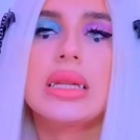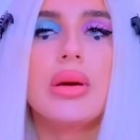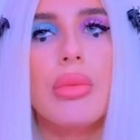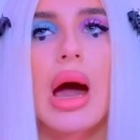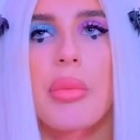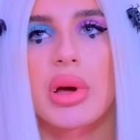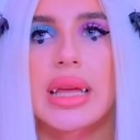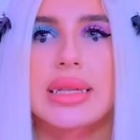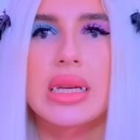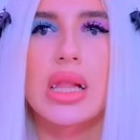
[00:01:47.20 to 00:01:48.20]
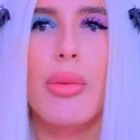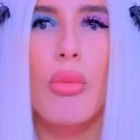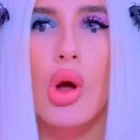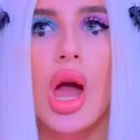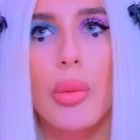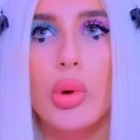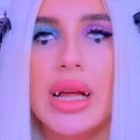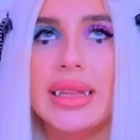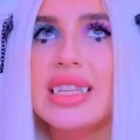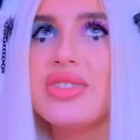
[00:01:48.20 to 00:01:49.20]
I swear, if mom took my
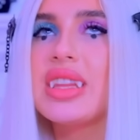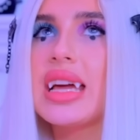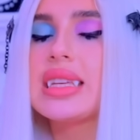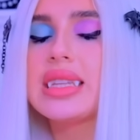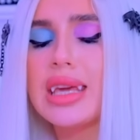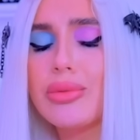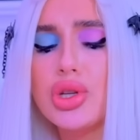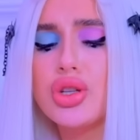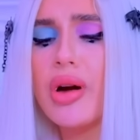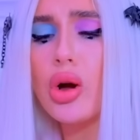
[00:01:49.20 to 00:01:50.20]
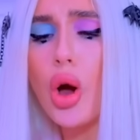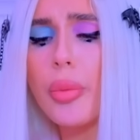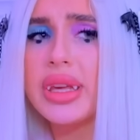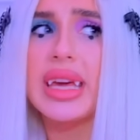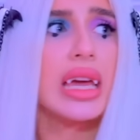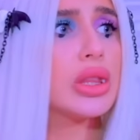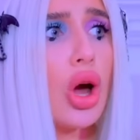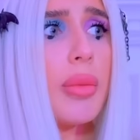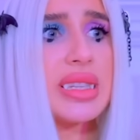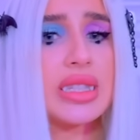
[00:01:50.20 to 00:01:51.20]
charm just to go out with some dude, I
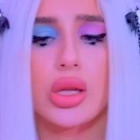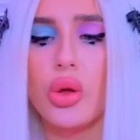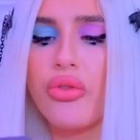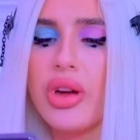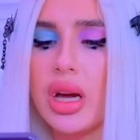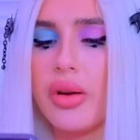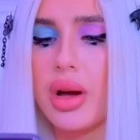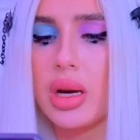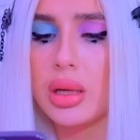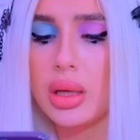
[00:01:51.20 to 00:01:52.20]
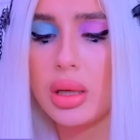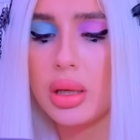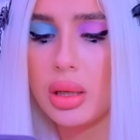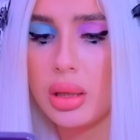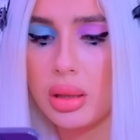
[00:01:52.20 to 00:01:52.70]
will seriously lecture her.